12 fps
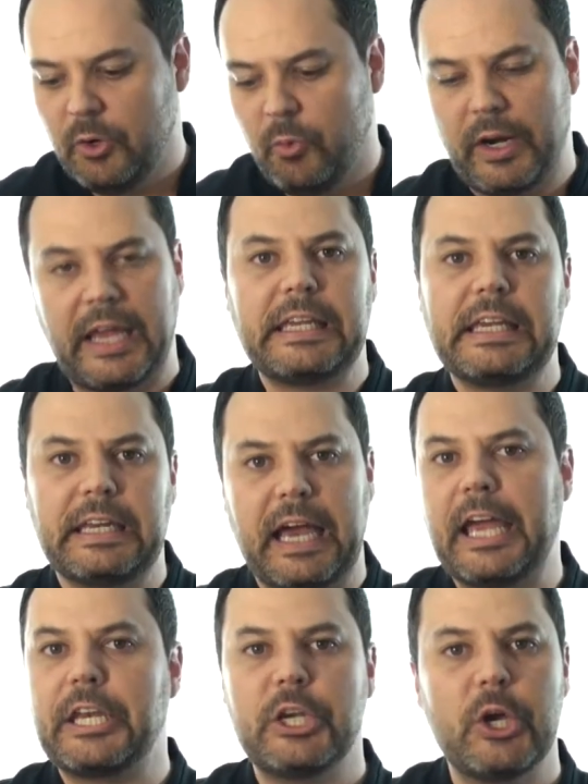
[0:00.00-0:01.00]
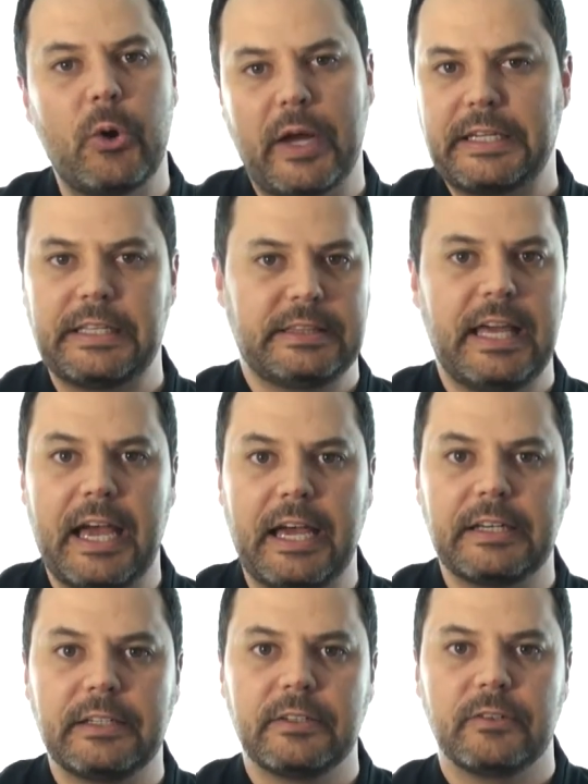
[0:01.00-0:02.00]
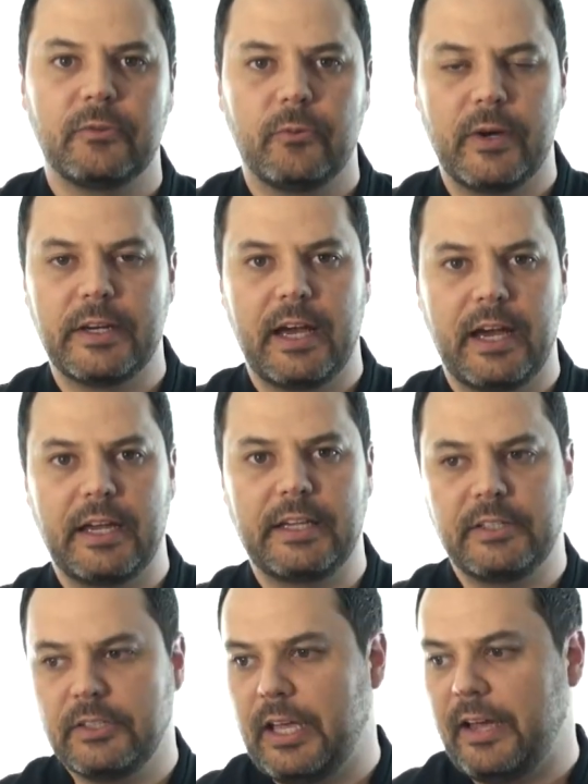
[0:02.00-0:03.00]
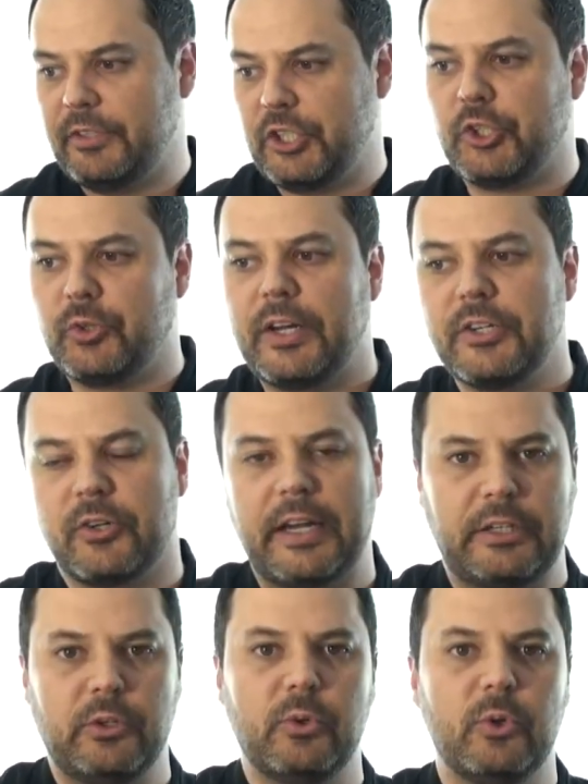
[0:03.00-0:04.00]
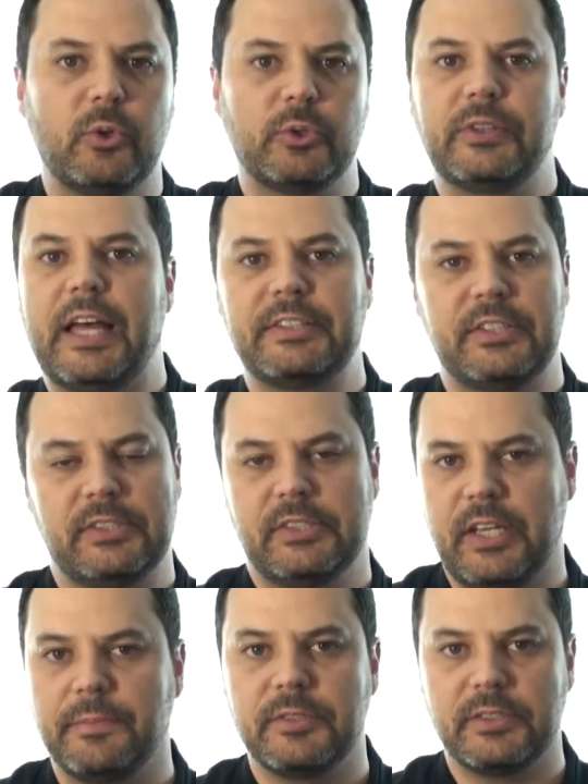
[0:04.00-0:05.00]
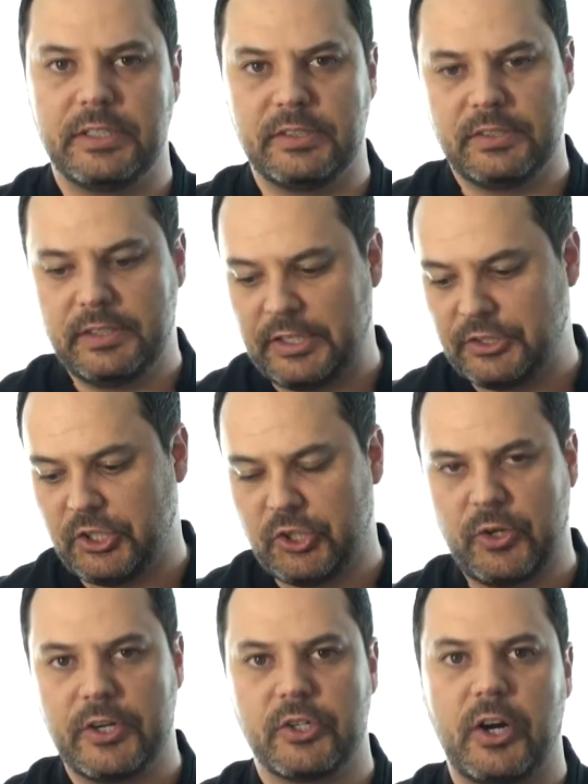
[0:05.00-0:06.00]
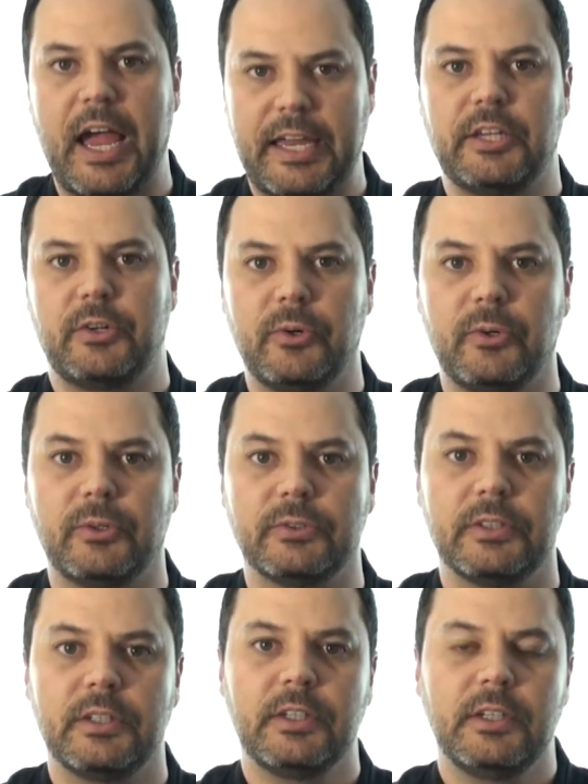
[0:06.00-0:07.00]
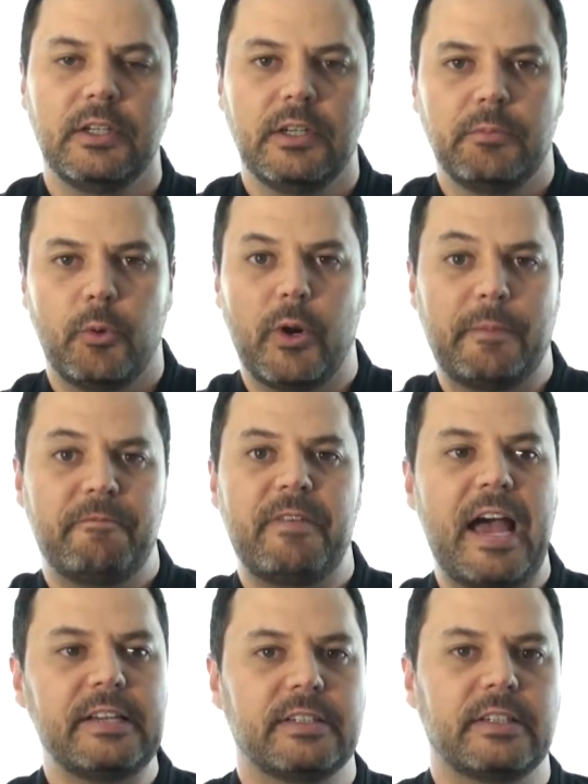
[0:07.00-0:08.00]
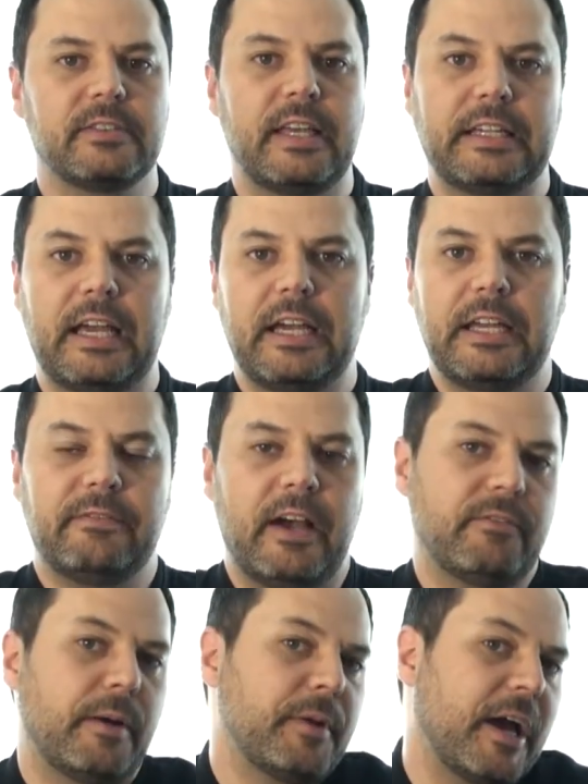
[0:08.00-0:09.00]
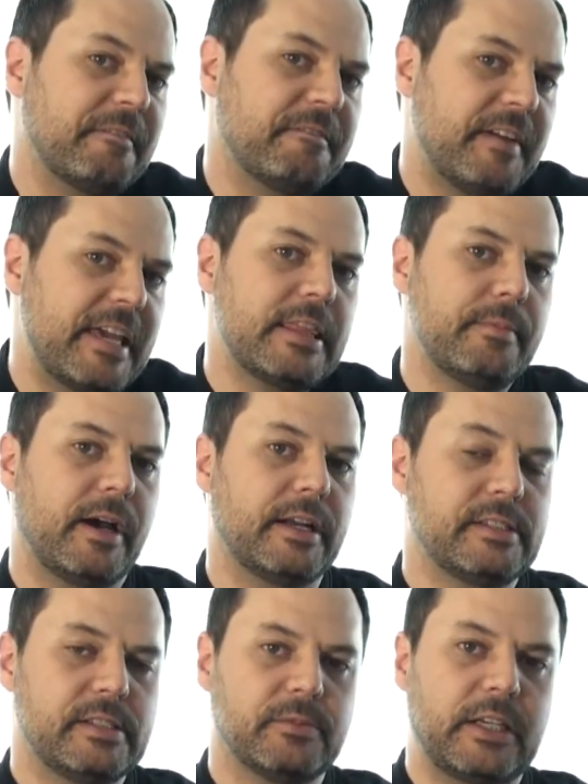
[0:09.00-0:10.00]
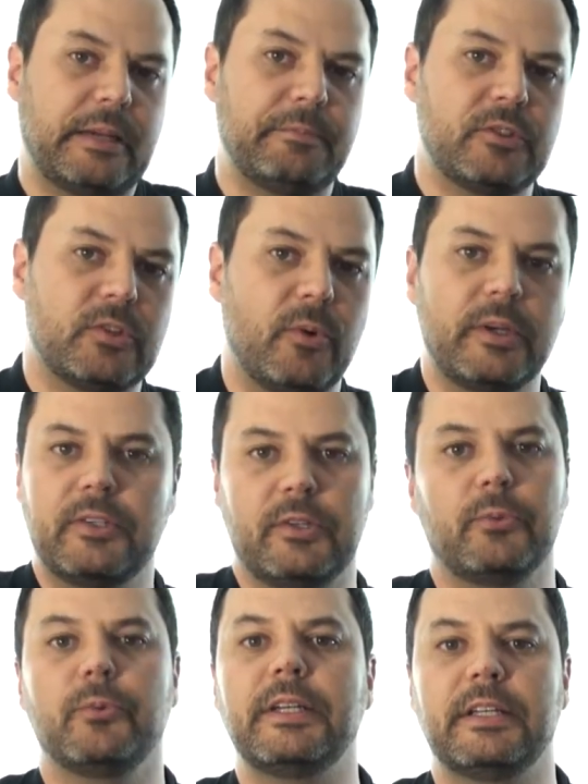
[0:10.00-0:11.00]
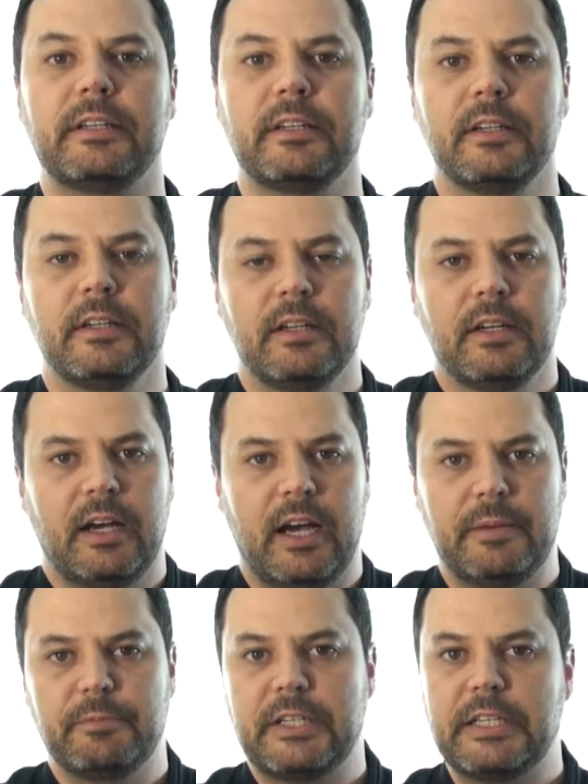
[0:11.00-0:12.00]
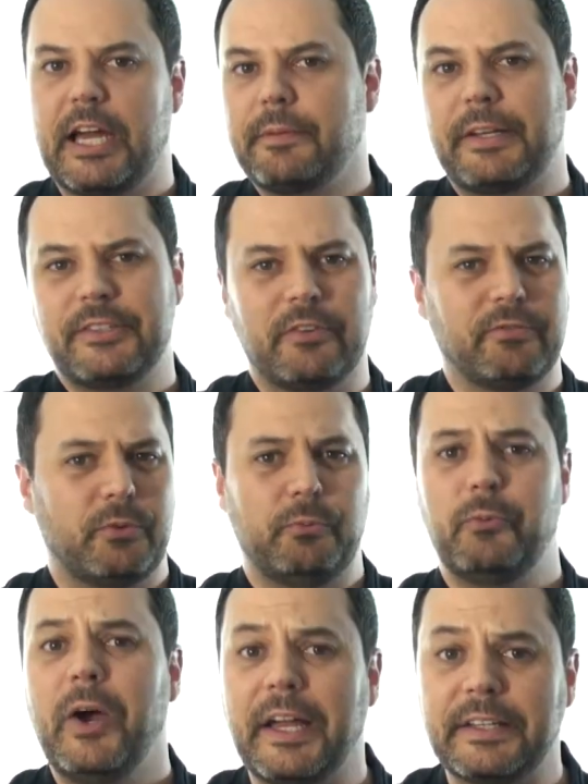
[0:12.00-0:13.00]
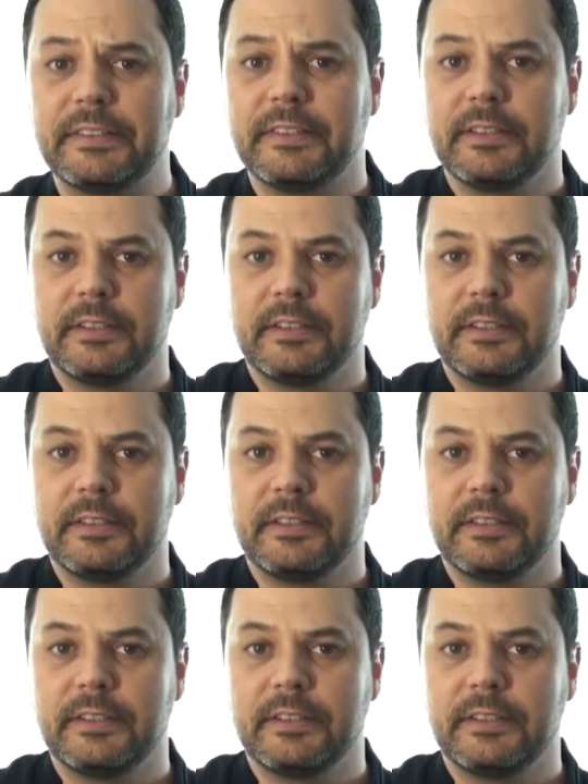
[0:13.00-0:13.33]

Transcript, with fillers: when I eat, I know I get that. When I have a treasure I can hold, that's a substance, that's a treasure I can hold. But when I'm fasting, it's like if, I'm not in faith about it, it seems like I'm sowing to the wind. I'm denying myself for what?